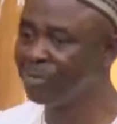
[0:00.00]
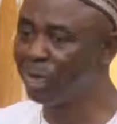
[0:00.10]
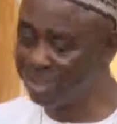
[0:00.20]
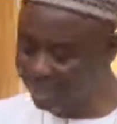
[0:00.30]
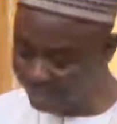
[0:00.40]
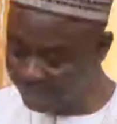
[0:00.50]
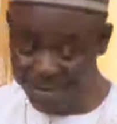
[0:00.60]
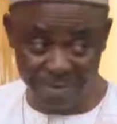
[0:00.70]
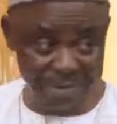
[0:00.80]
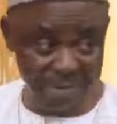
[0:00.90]
But in
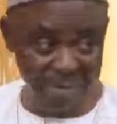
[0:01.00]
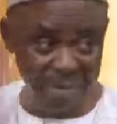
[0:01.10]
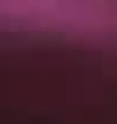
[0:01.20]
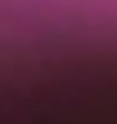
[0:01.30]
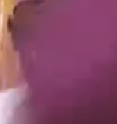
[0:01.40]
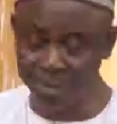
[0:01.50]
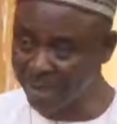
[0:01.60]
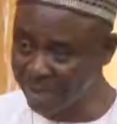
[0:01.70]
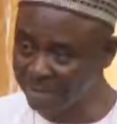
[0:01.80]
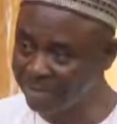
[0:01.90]
this recently launched
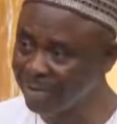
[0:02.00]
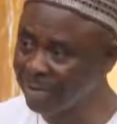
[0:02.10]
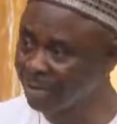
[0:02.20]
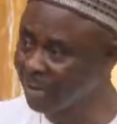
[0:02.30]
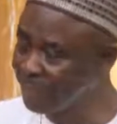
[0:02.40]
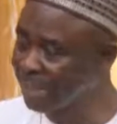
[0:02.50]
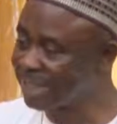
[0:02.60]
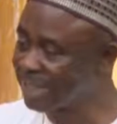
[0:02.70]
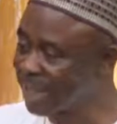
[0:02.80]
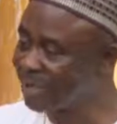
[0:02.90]
plan,
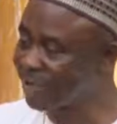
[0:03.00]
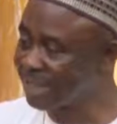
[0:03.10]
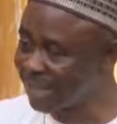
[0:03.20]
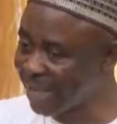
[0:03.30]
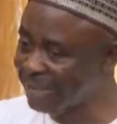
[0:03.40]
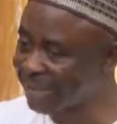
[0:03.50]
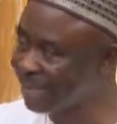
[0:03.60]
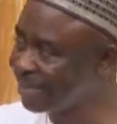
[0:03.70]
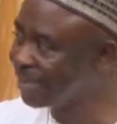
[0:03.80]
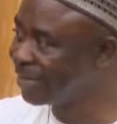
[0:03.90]
government is now
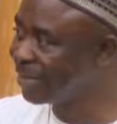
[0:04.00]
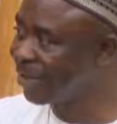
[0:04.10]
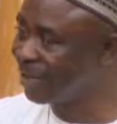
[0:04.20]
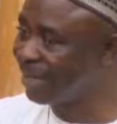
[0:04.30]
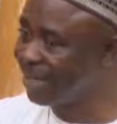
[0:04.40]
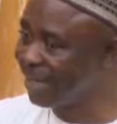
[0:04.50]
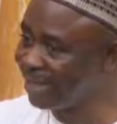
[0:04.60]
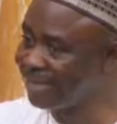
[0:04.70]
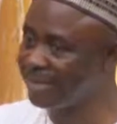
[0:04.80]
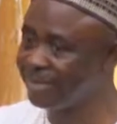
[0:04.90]
emphasizing on the
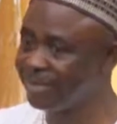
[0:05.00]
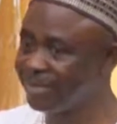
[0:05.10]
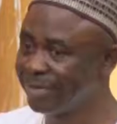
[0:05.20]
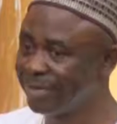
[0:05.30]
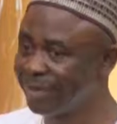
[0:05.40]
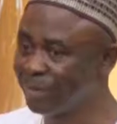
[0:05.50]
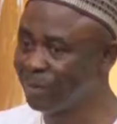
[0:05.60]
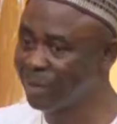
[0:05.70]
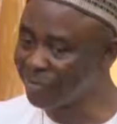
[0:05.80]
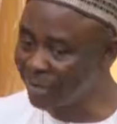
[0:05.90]
need
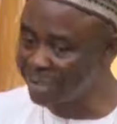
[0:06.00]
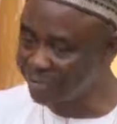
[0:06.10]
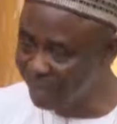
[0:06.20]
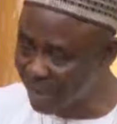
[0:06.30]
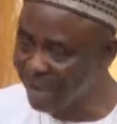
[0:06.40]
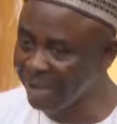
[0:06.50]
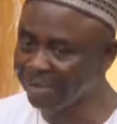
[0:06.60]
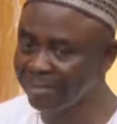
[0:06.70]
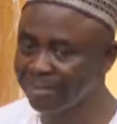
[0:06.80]
to diversify